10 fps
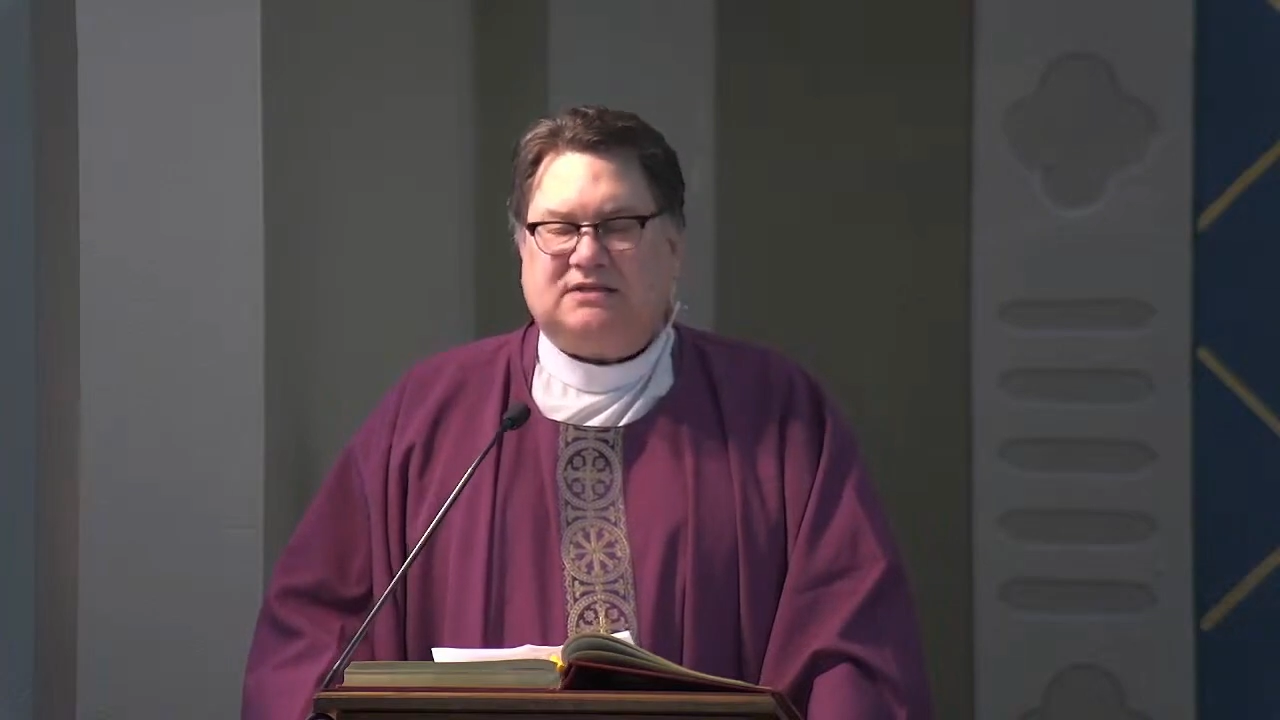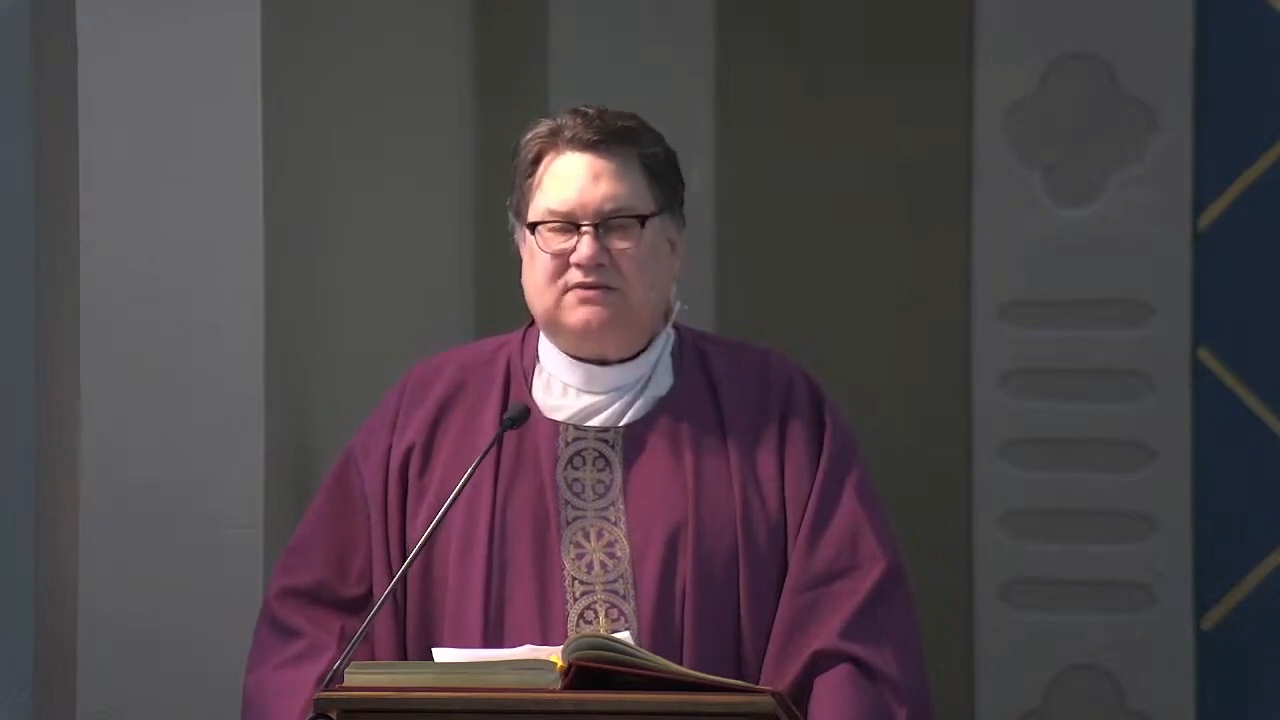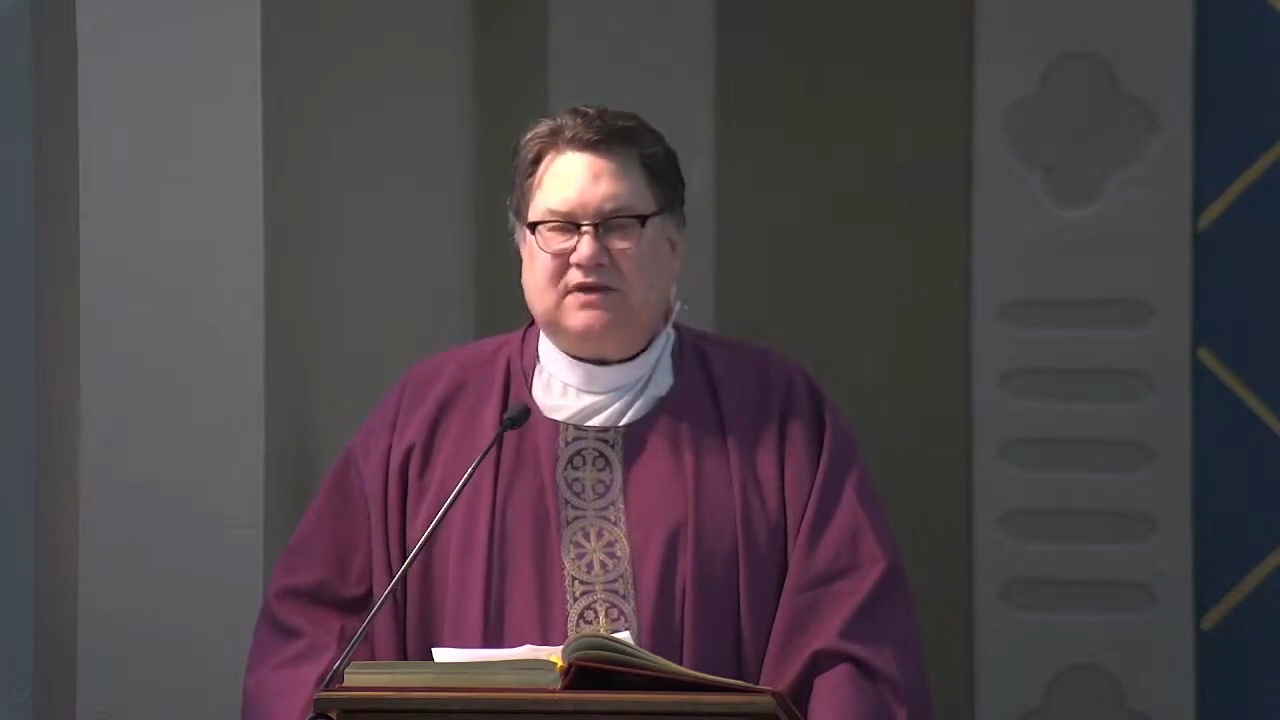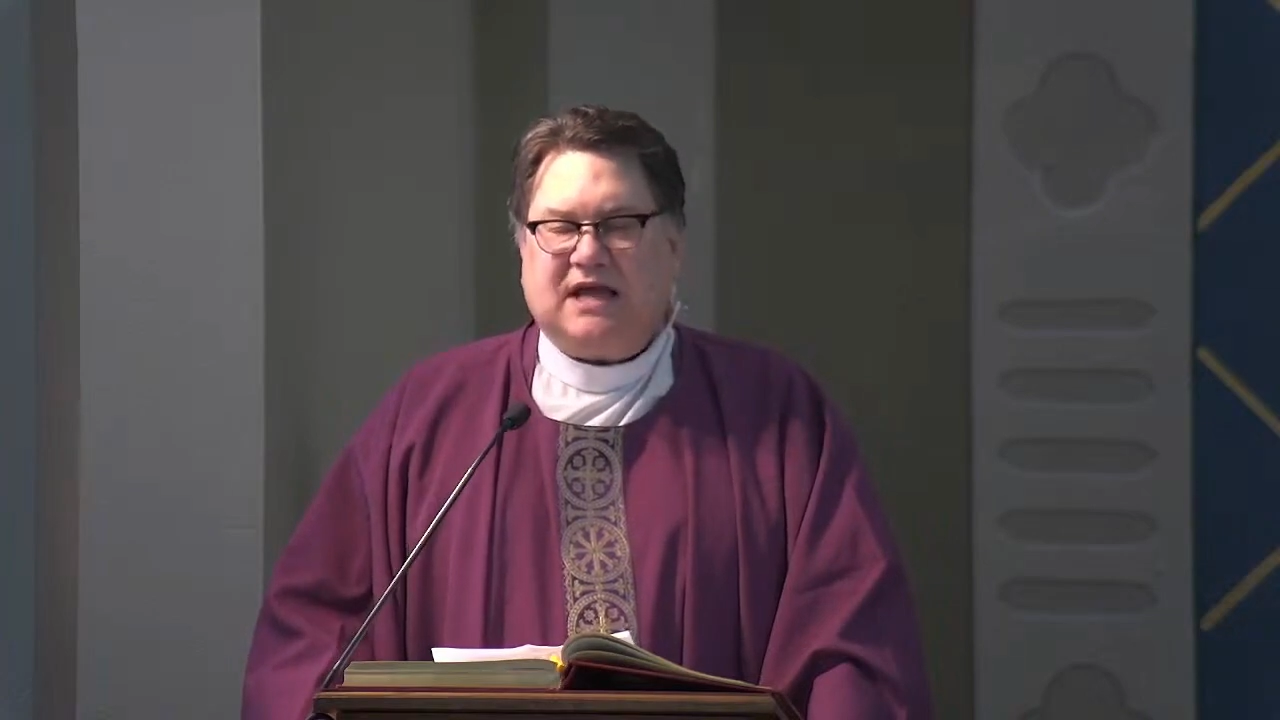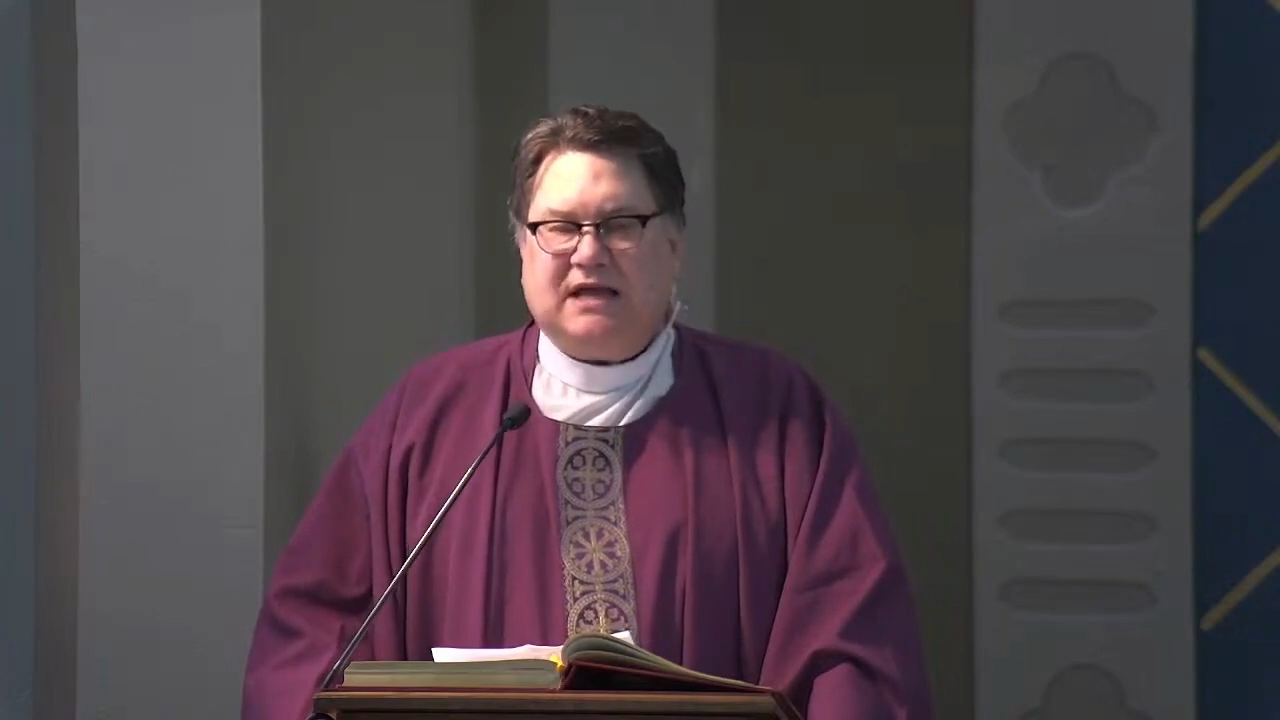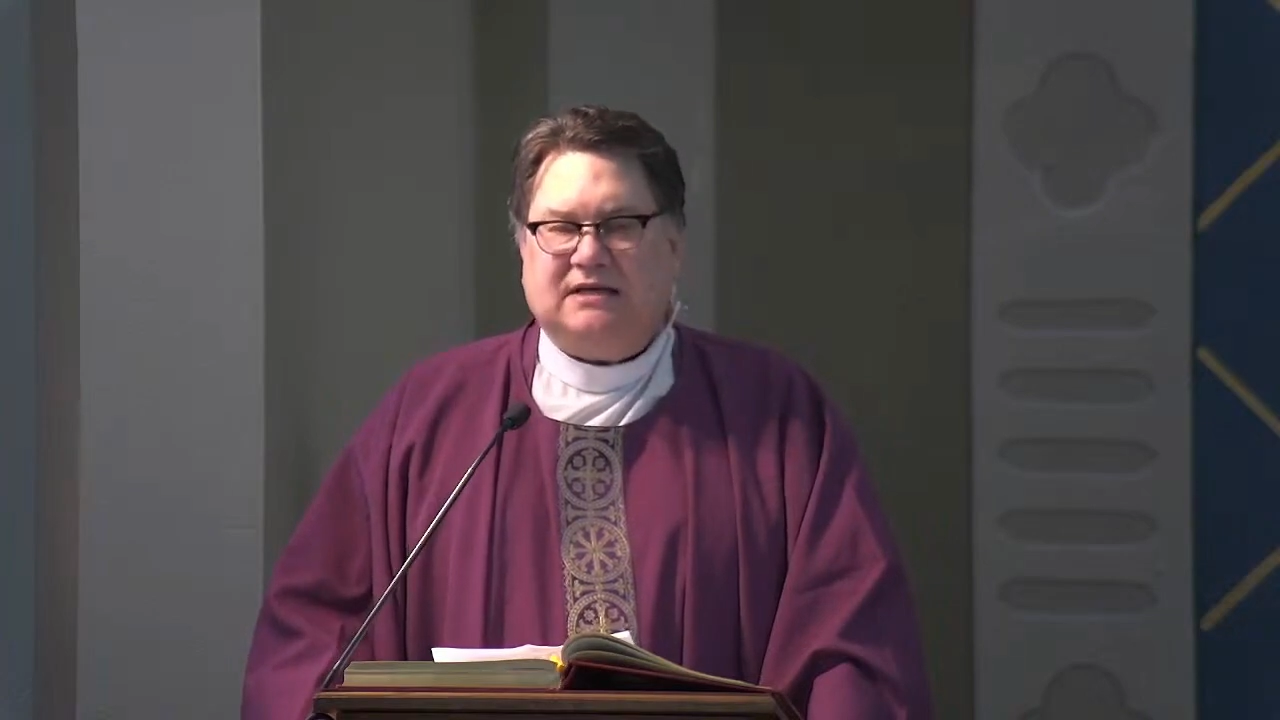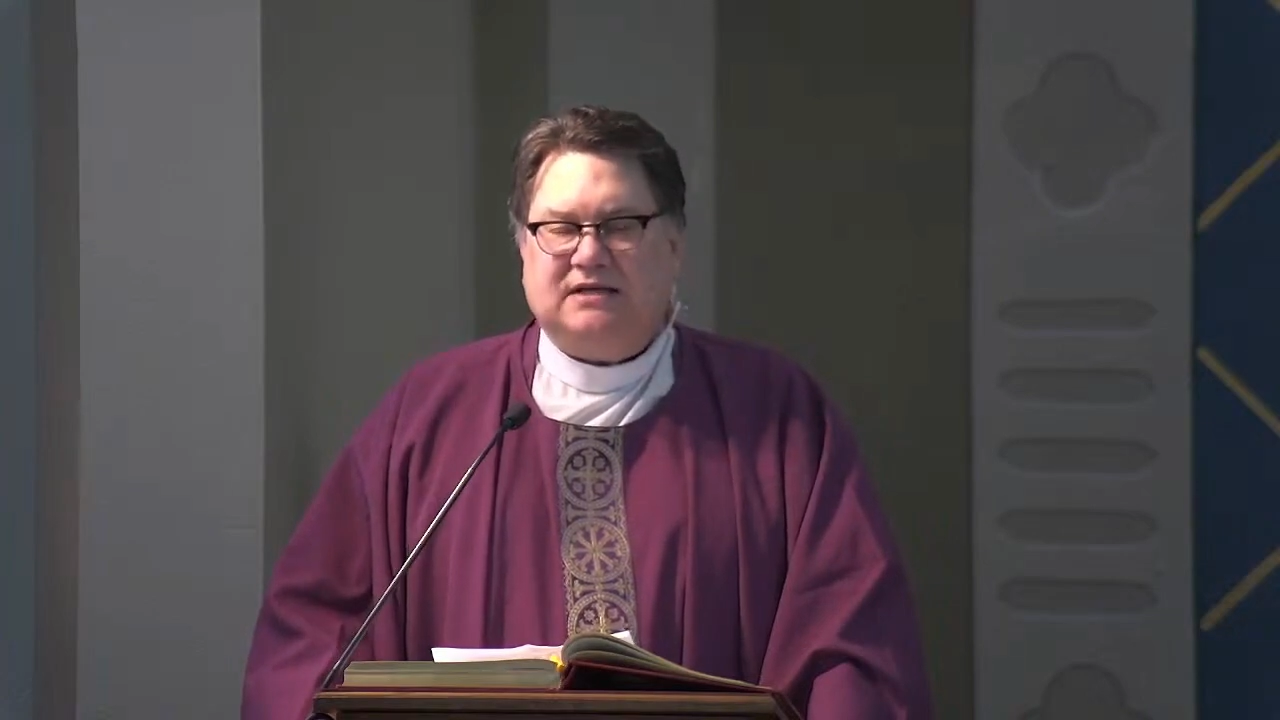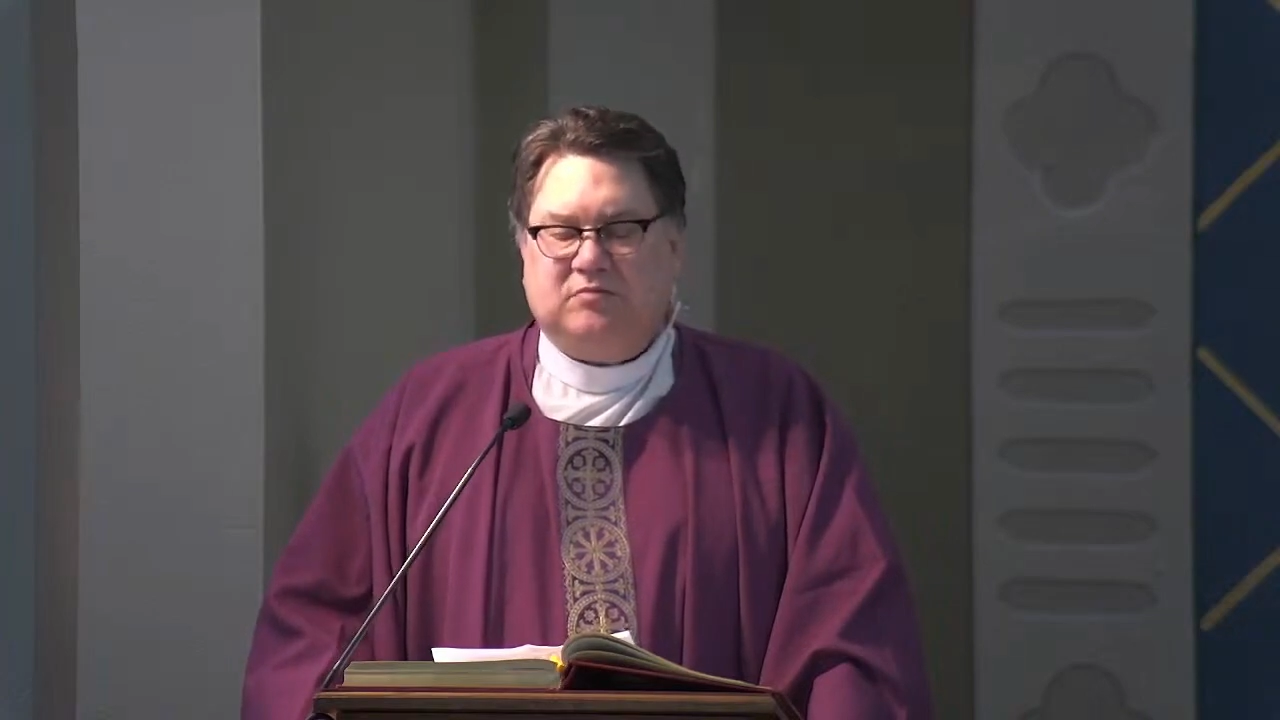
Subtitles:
of candy,